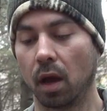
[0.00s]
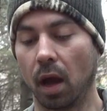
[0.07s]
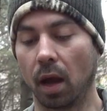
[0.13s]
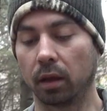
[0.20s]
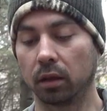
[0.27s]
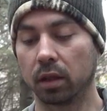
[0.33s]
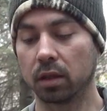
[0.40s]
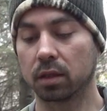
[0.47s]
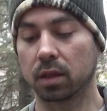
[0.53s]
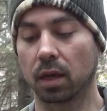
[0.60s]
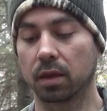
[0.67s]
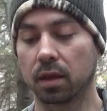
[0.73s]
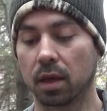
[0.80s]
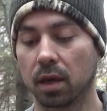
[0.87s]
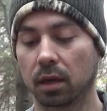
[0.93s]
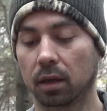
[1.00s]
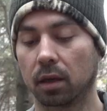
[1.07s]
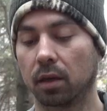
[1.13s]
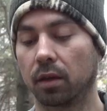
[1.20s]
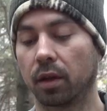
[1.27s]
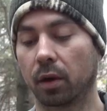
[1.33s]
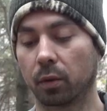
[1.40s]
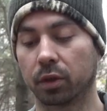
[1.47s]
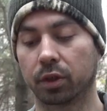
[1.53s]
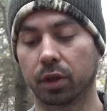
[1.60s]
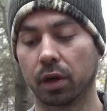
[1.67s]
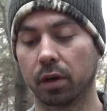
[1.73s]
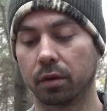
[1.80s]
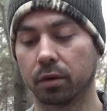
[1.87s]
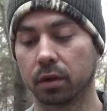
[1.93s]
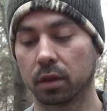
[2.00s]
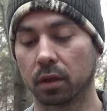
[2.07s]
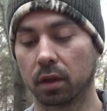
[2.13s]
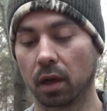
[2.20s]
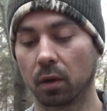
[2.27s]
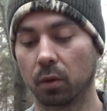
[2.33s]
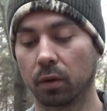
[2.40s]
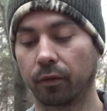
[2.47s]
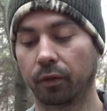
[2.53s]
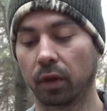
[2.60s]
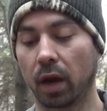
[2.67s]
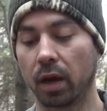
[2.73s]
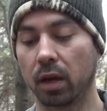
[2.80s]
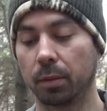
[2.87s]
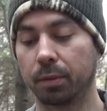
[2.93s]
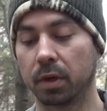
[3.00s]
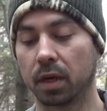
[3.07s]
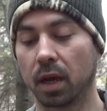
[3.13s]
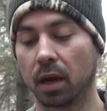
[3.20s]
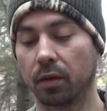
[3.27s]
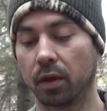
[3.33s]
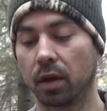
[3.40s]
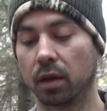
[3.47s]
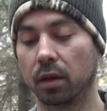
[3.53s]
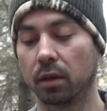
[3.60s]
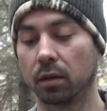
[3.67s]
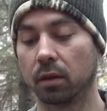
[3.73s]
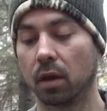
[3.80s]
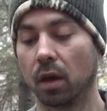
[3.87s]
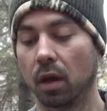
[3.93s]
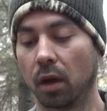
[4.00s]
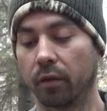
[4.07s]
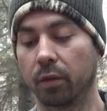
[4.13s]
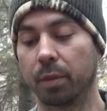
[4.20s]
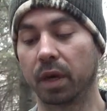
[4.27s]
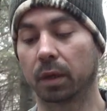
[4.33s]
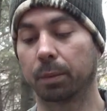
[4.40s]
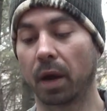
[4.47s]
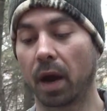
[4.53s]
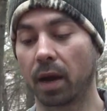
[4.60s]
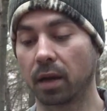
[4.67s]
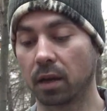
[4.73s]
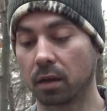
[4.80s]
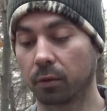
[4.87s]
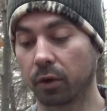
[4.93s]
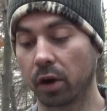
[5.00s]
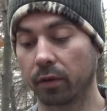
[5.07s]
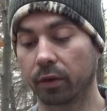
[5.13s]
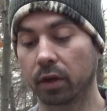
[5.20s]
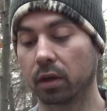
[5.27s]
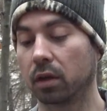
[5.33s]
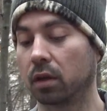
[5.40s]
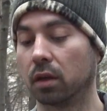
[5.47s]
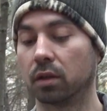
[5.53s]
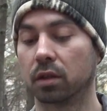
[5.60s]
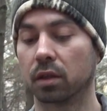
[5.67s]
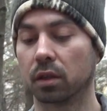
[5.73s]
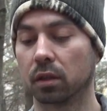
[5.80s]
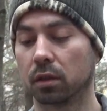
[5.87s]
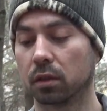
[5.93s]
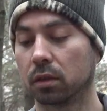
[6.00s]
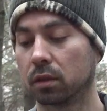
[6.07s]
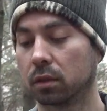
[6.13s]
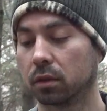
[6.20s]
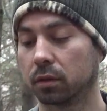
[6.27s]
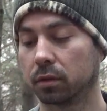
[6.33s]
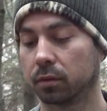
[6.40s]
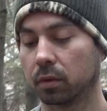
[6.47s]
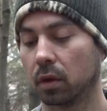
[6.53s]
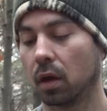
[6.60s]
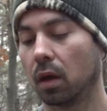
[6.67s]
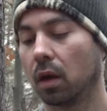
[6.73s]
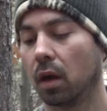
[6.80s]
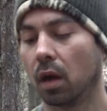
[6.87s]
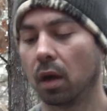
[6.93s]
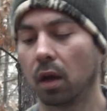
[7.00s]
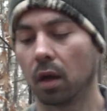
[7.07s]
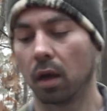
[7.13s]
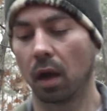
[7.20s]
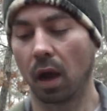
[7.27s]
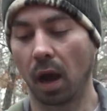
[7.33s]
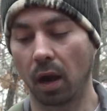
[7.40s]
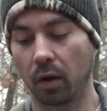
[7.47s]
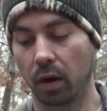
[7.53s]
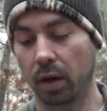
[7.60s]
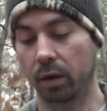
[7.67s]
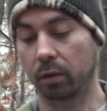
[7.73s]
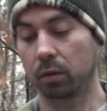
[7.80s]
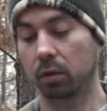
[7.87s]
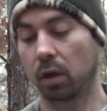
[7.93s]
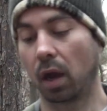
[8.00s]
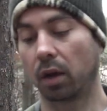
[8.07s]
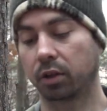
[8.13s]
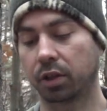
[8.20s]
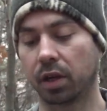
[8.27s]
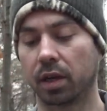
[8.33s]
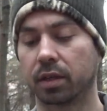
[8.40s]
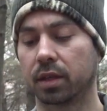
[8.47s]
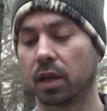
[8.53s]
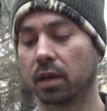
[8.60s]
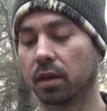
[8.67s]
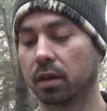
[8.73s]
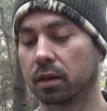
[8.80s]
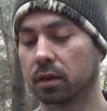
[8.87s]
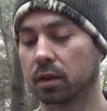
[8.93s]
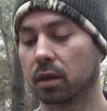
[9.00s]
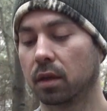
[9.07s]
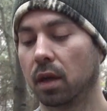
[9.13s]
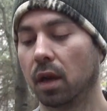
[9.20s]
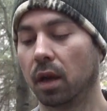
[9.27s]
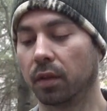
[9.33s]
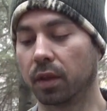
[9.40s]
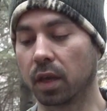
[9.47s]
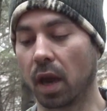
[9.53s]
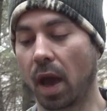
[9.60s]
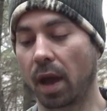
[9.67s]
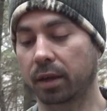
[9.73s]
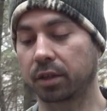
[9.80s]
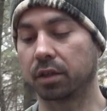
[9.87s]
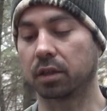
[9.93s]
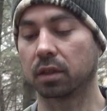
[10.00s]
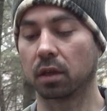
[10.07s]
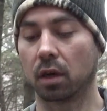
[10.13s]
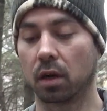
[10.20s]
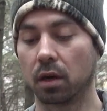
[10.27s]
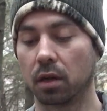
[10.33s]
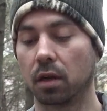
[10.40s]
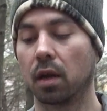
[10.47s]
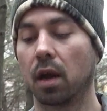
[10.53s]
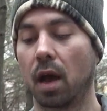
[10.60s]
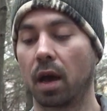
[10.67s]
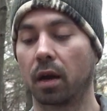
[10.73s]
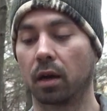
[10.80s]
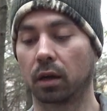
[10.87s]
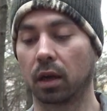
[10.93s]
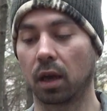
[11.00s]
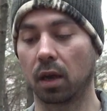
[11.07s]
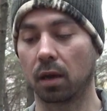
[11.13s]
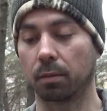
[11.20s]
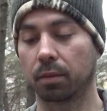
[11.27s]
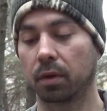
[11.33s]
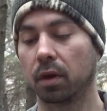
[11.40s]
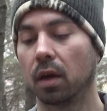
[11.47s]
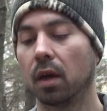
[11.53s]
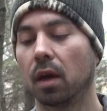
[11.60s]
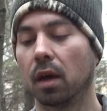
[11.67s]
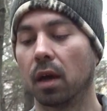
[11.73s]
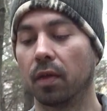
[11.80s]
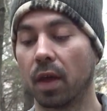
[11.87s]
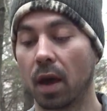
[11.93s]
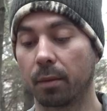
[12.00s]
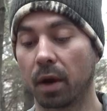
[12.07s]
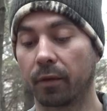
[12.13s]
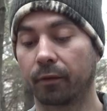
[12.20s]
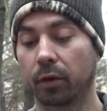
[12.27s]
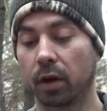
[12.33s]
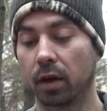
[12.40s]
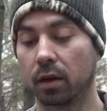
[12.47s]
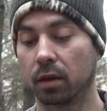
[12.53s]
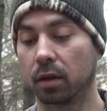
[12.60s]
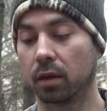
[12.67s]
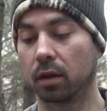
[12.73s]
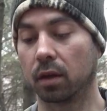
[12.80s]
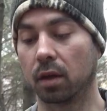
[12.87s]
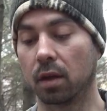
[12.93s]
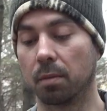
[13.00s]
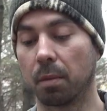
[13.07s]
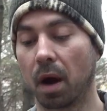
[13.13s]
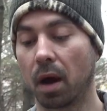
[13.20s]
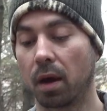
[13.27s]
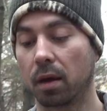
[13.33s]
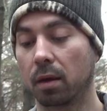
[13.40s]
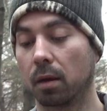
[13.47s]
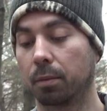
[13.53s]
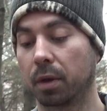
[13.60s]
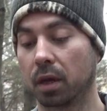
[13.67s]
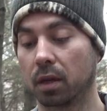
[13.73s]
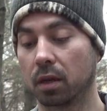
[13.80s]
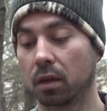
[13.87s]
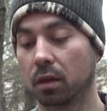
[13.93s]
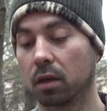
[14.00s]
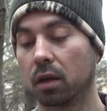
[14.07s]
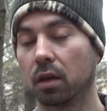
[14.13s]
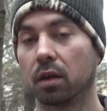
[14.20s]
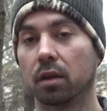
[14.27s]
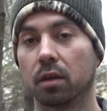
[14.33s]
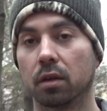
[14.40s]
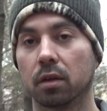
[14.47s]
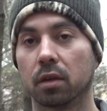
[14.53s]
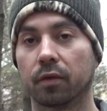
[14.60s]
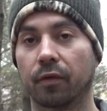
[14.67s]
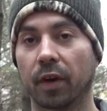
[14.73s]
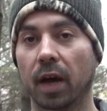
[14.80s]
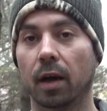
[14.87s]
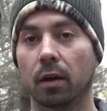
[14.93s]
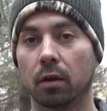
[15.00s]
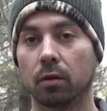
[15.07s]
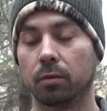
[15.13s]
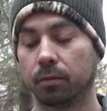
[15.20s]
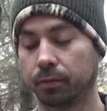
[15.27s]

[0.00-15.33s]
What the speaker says: At least I think they were drones. They would fly up and down the hill of the Big Piney River until, how should I say this? The action started at our camp. And that, my friend, in my opinion, is foul.